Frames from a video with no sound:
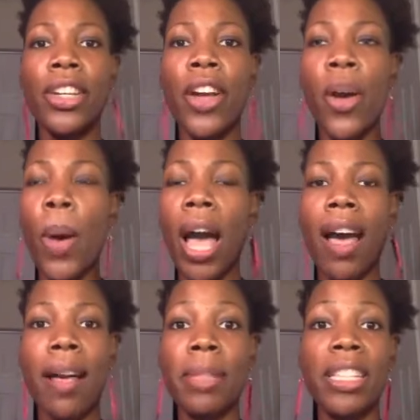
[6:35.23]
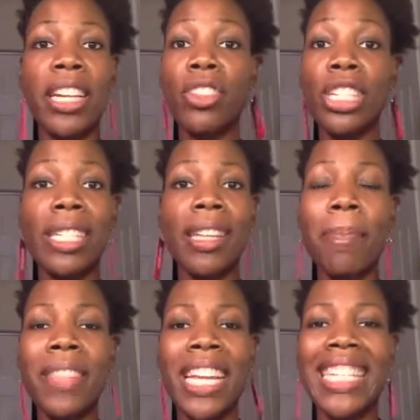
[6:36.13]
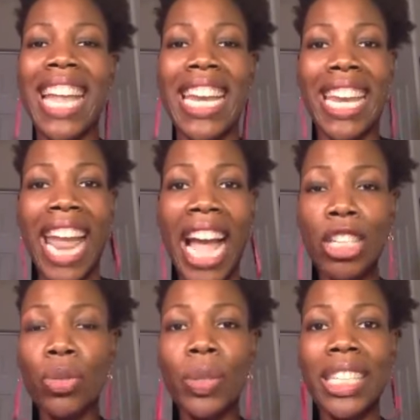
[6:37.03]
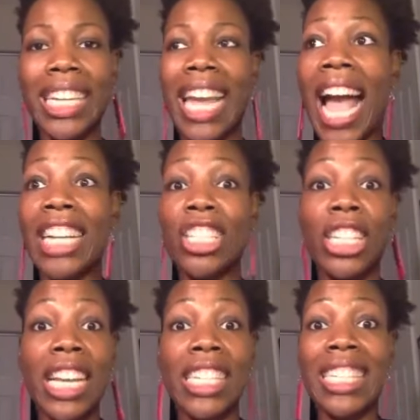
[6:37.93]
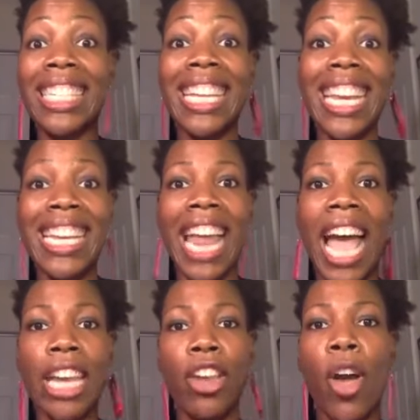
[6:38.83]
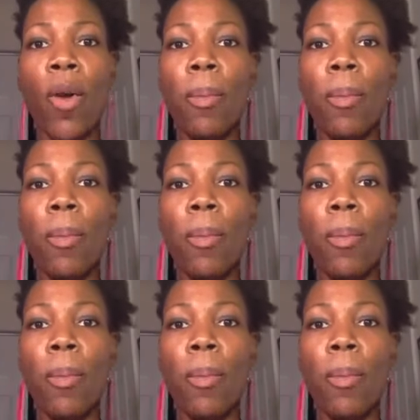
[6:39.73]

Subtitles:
You know, that there are just some things that naturally I just did not know.